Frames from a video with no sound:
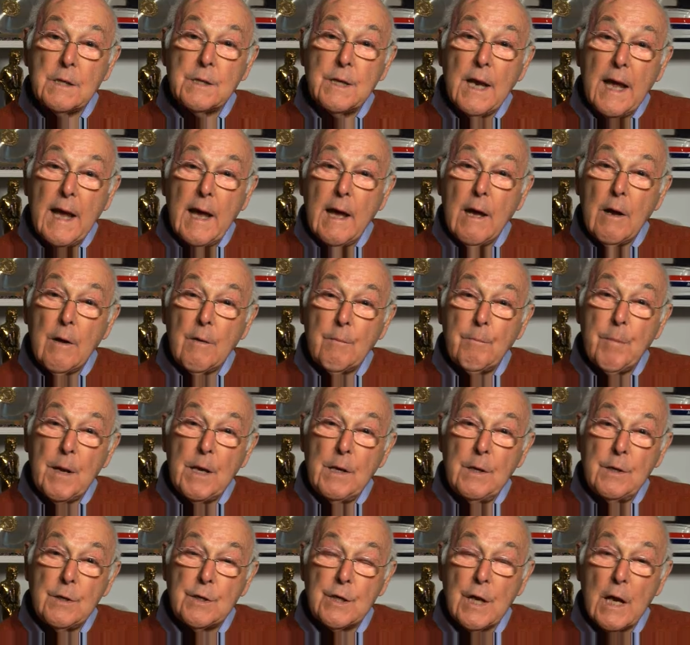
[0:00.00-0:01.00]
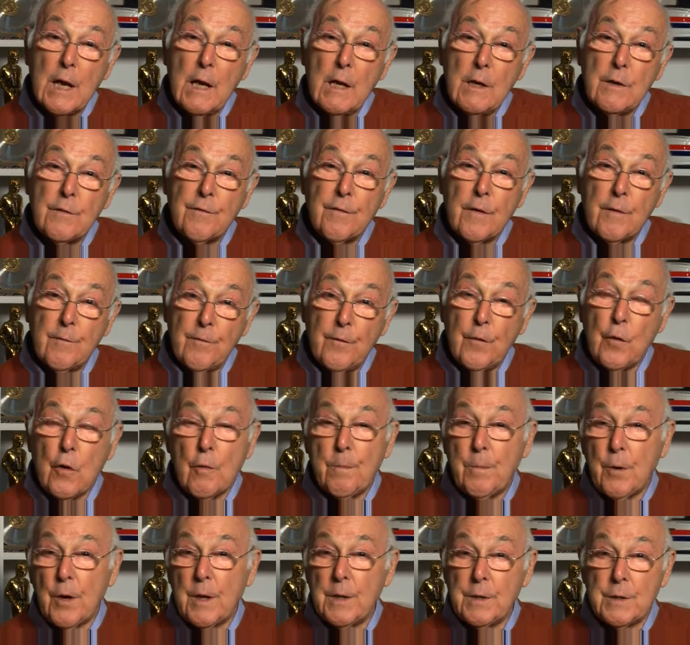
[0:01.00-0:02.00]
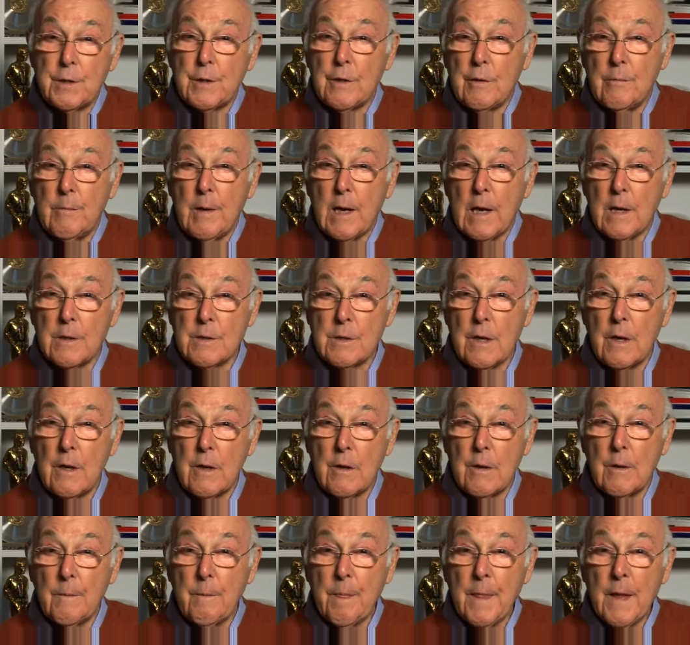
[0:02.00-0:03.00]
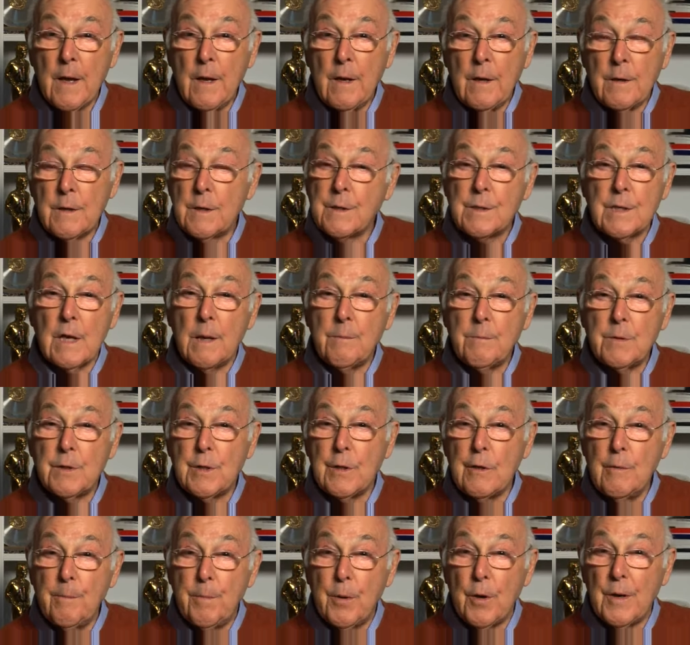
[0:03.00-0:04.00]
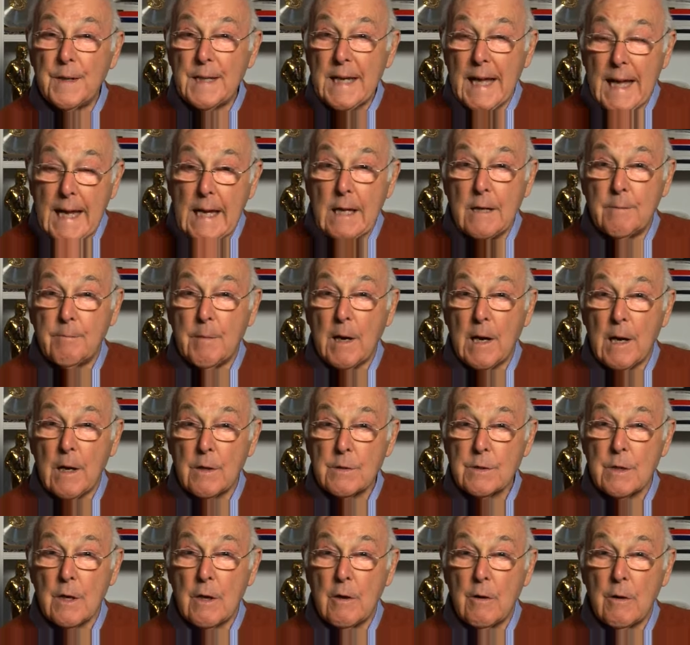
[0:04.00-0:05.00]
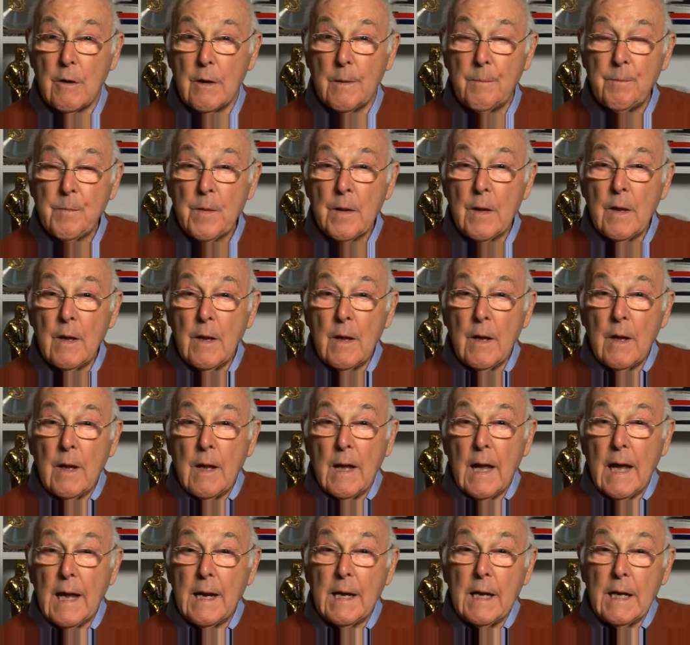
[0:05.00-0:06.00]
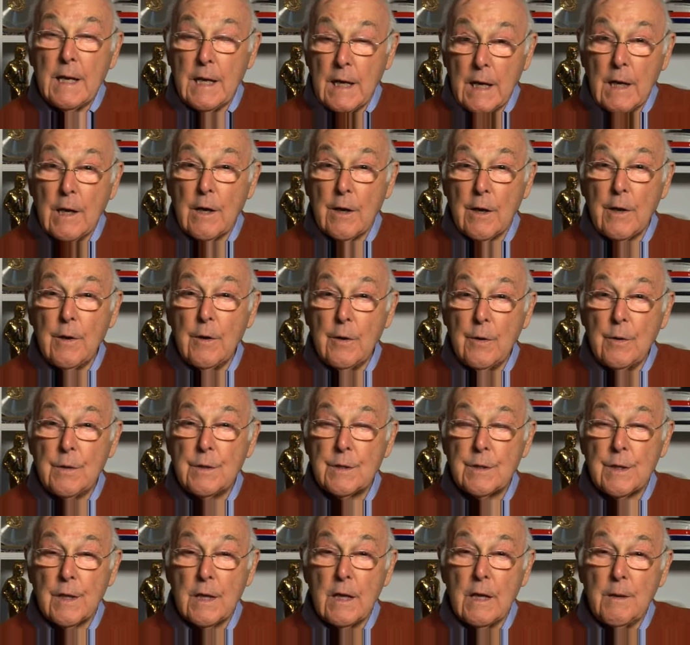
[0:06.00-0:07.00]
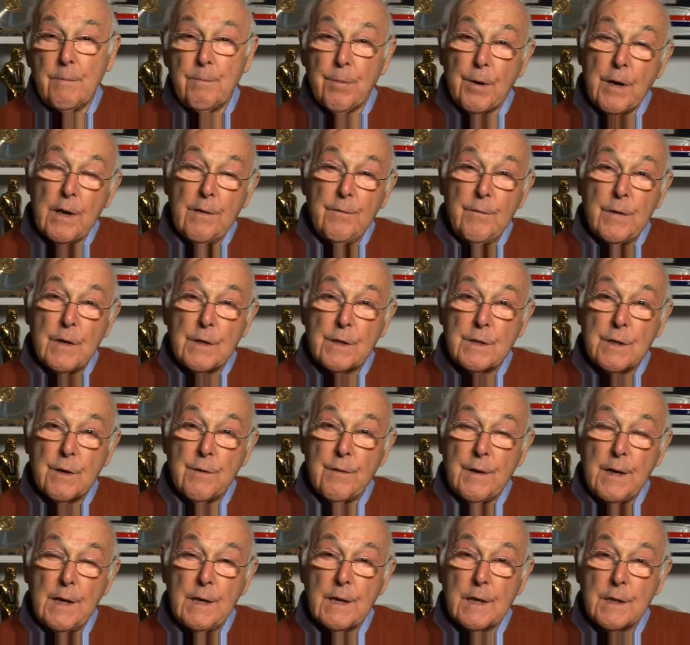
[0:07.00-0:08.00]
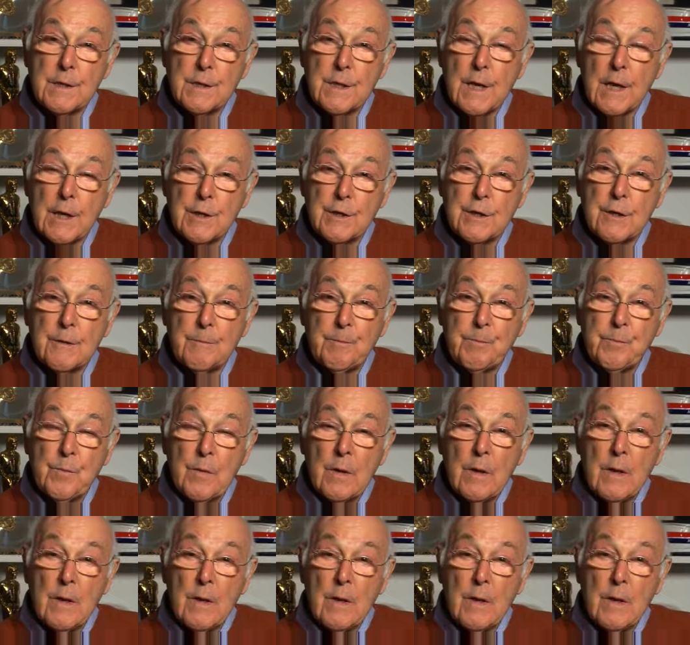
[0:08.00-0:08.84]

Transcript: It's now been changed from 4.2 miles long to some 2.8 miles long, and it includes the previous arena section